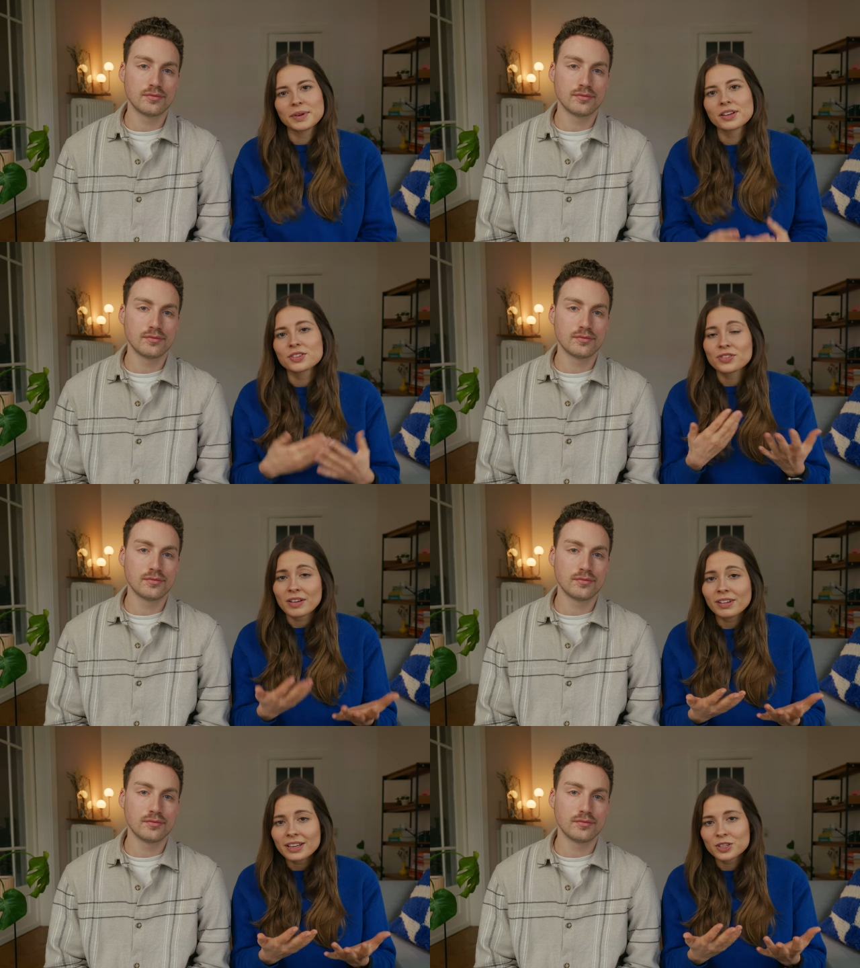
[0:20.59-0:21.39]
Speaker 1: Because
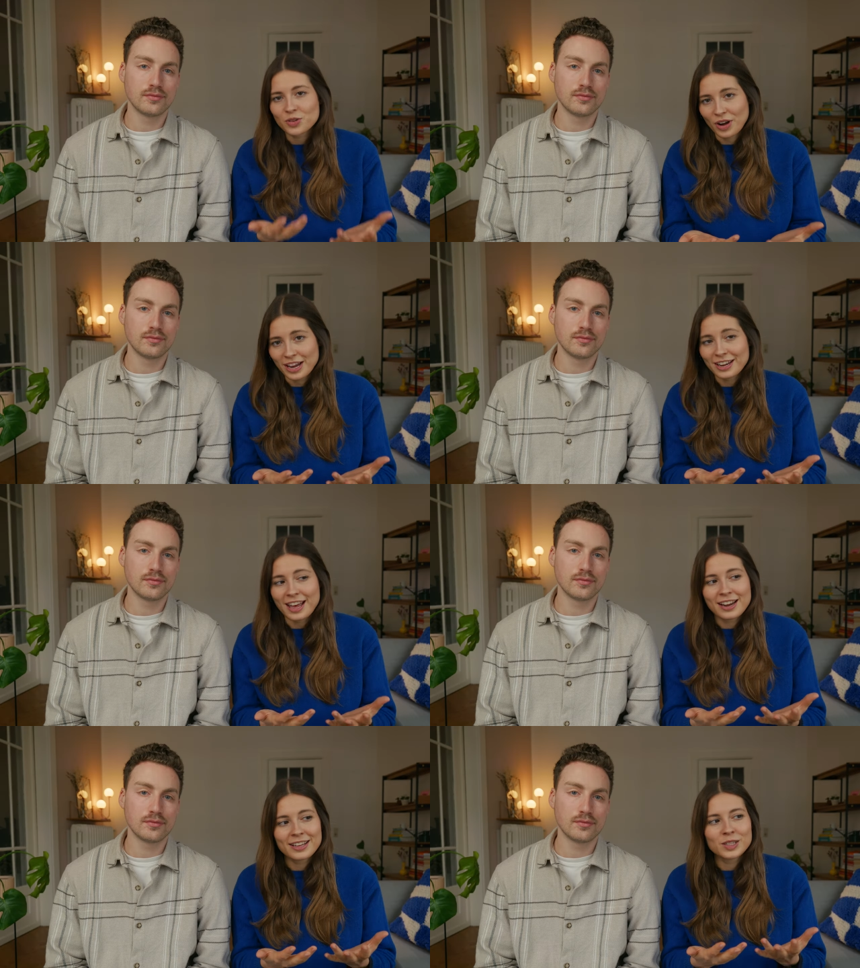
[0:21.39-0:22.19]
traveling is great
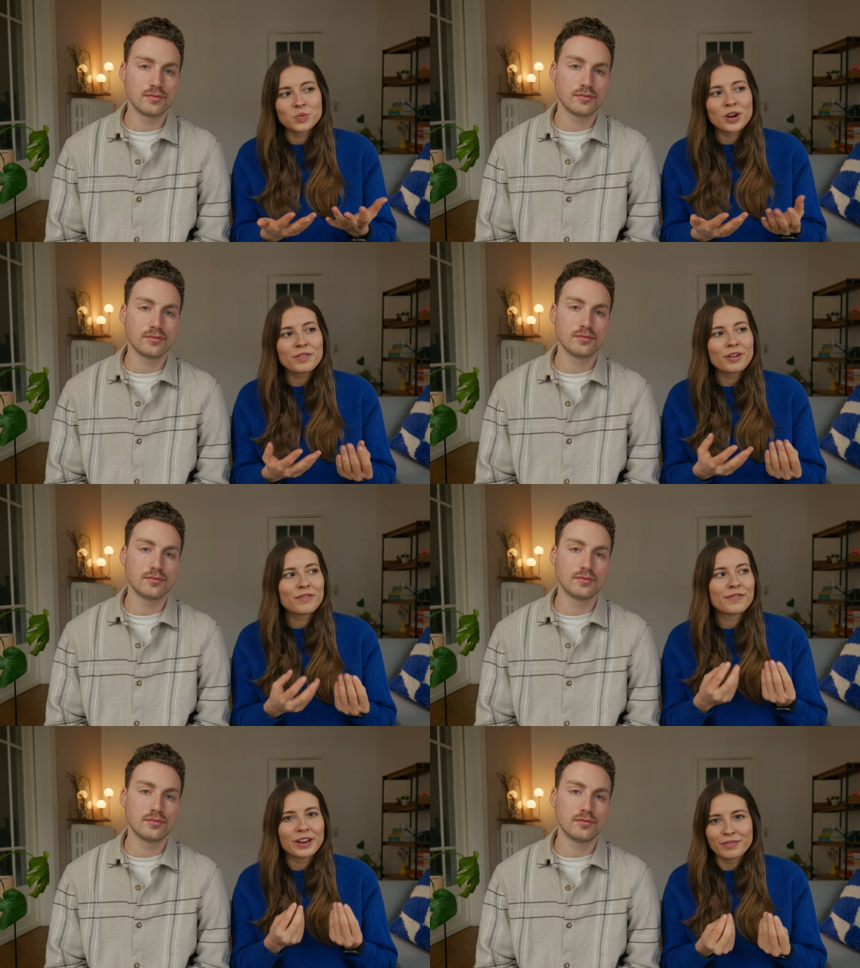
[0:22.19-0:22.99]
and it's one of our
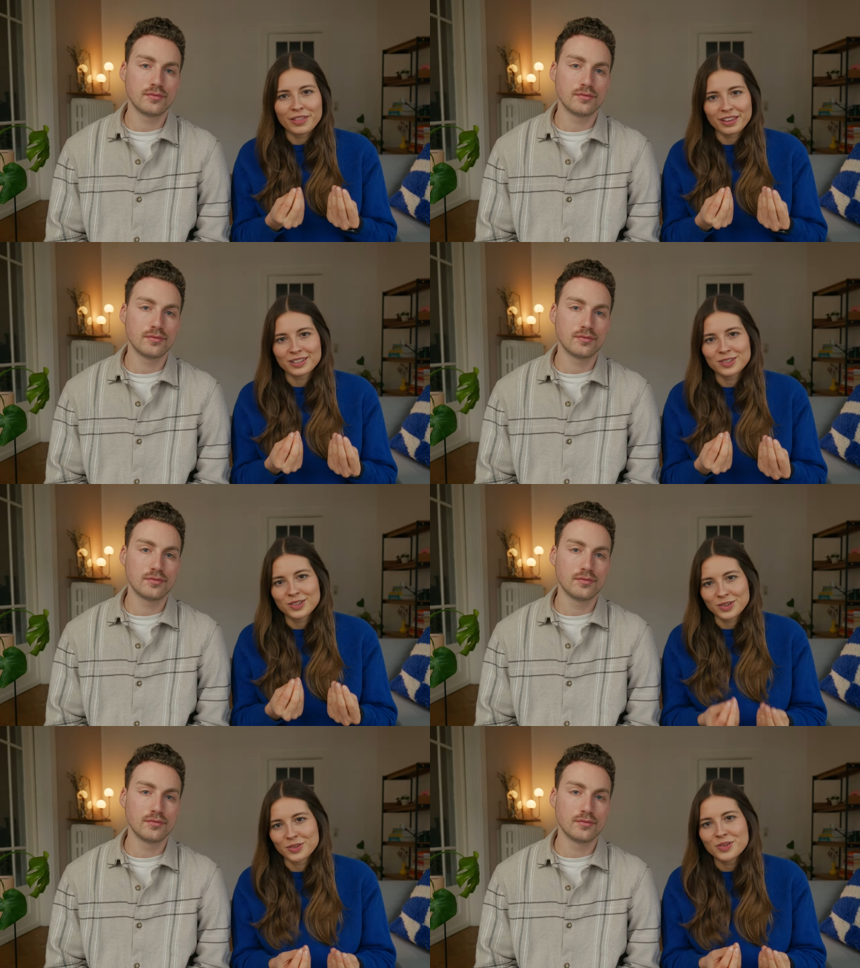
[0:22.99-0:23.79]
favorite things to
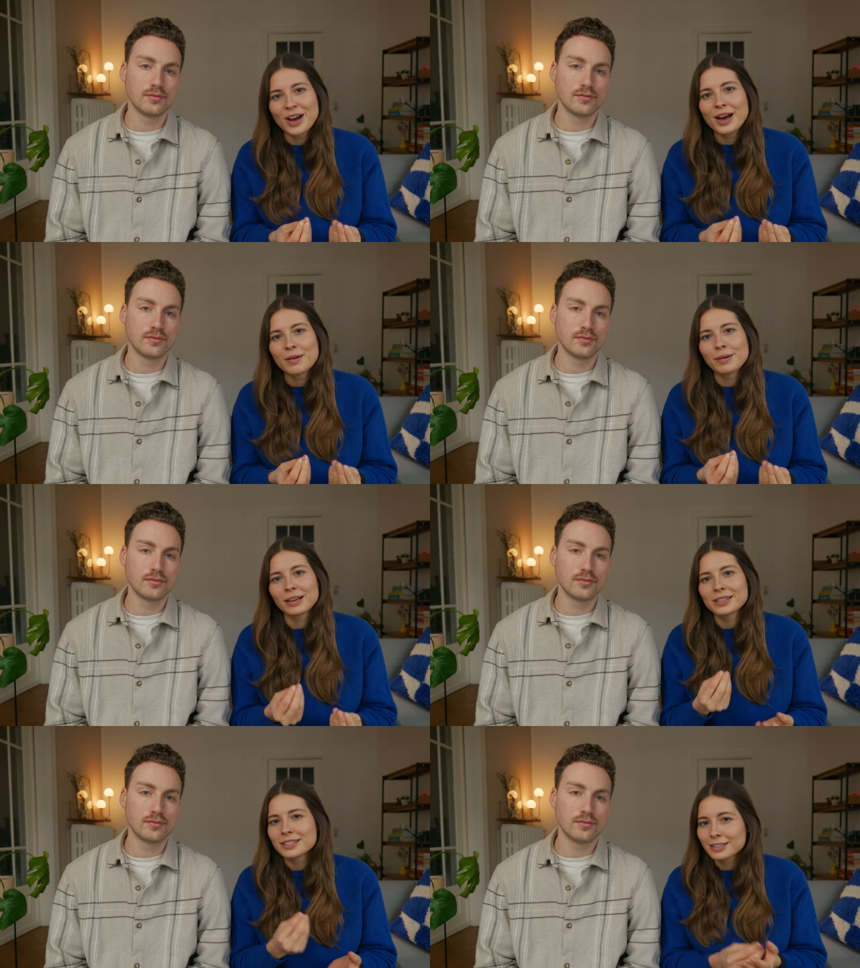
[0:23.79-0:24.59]
do,
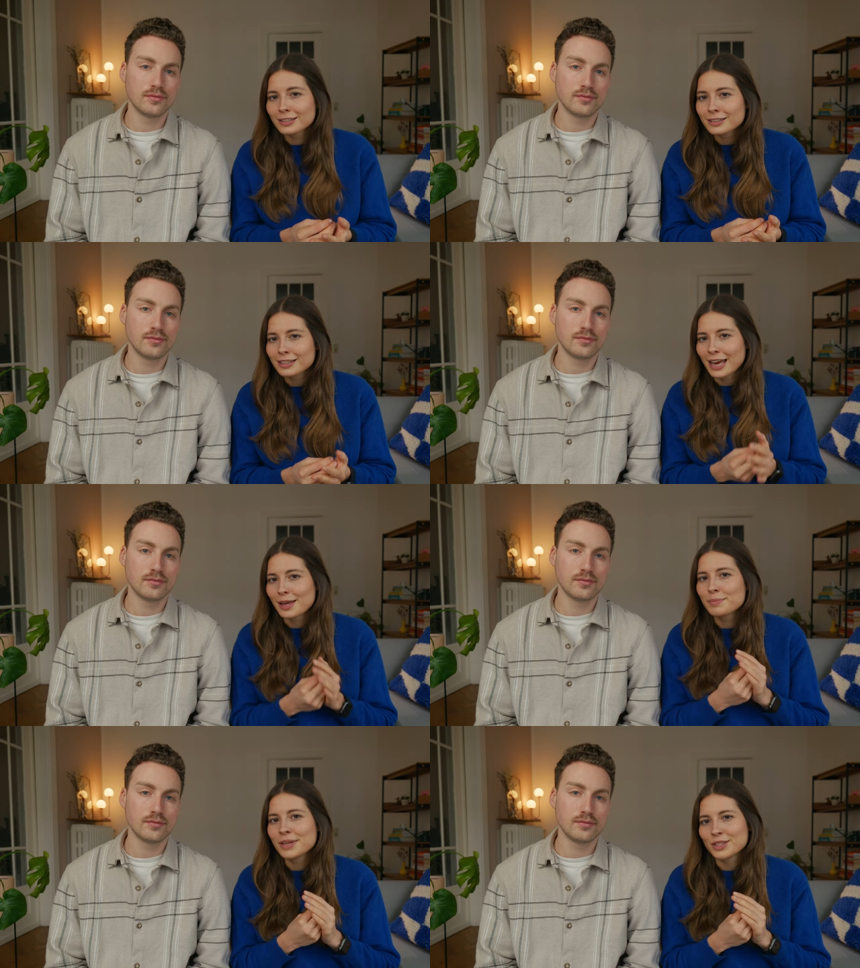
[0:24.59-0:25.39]
but it still
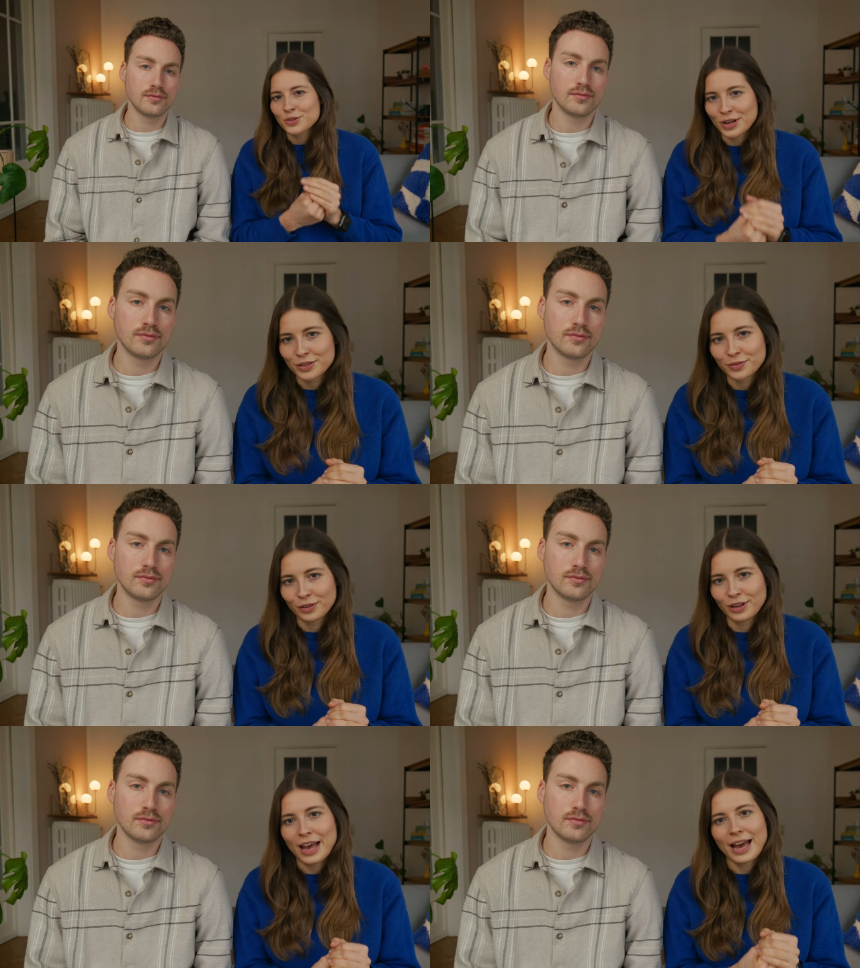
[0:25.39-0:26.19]
can be
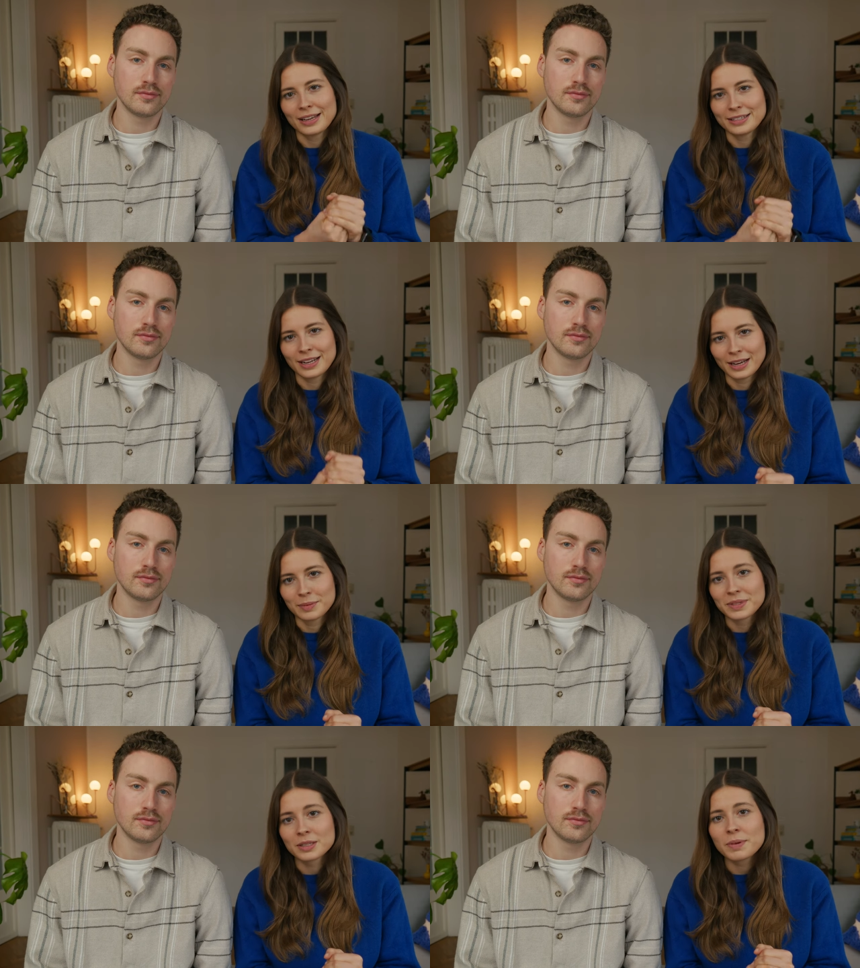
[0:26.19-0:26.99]
stressful at
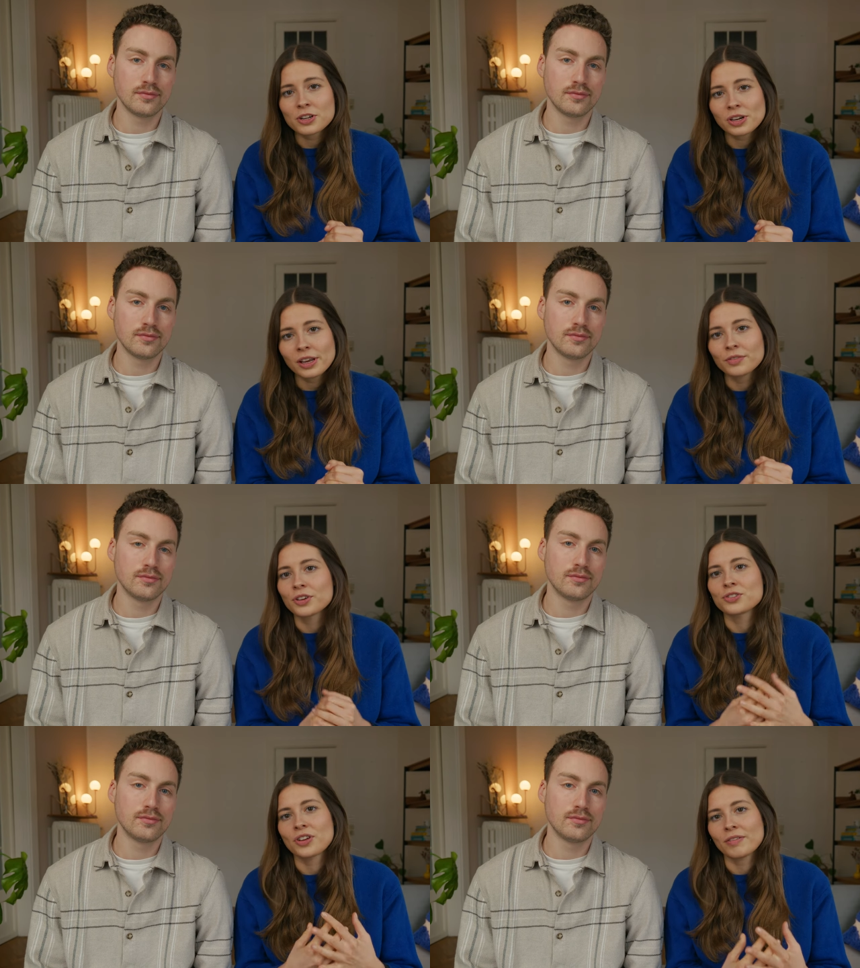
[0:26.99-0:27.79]
times, especially if
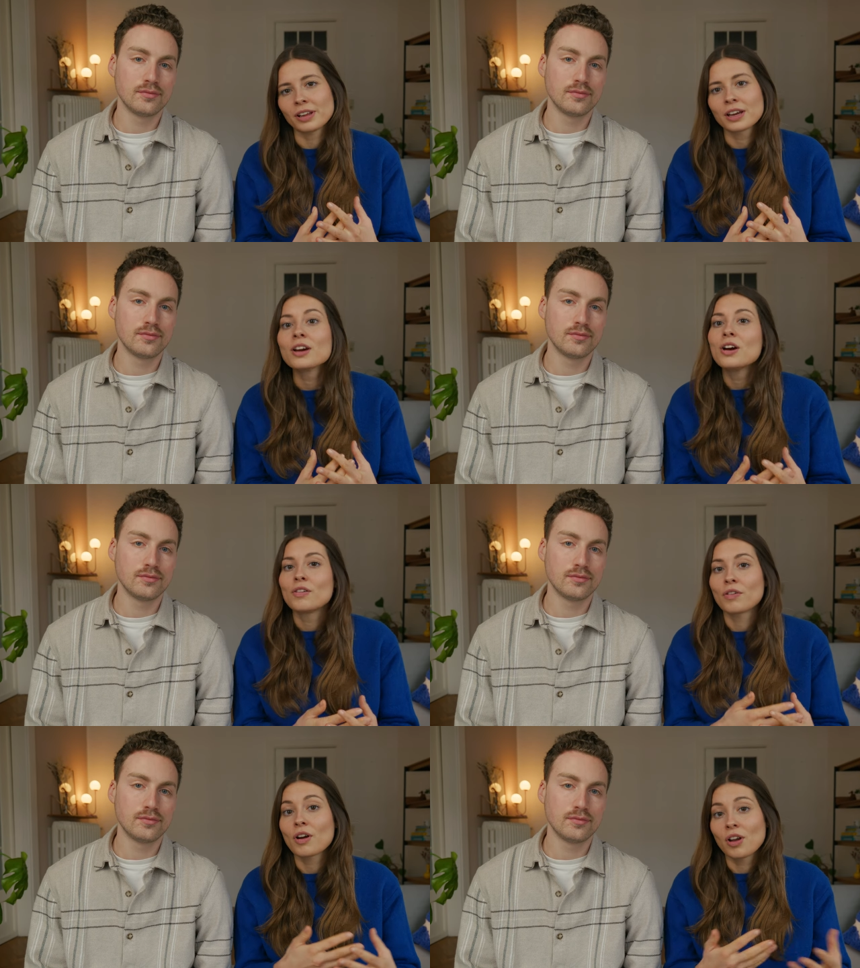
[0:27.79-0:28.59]
you're traveling
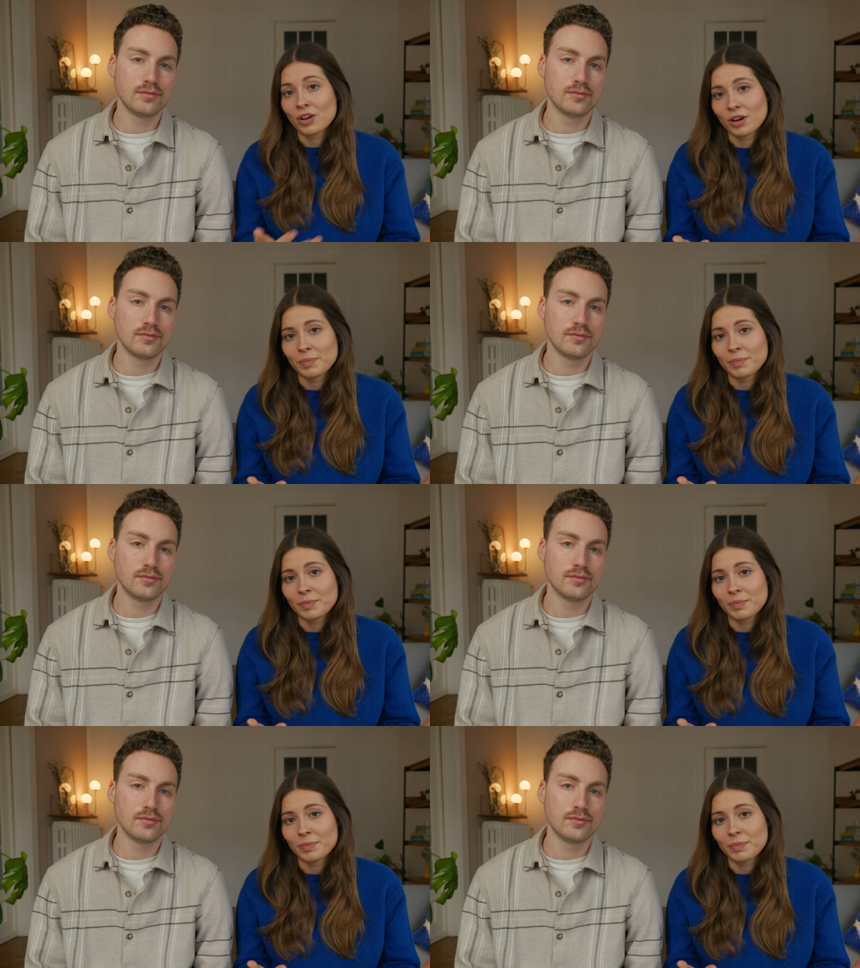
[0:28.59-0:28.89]
for a longer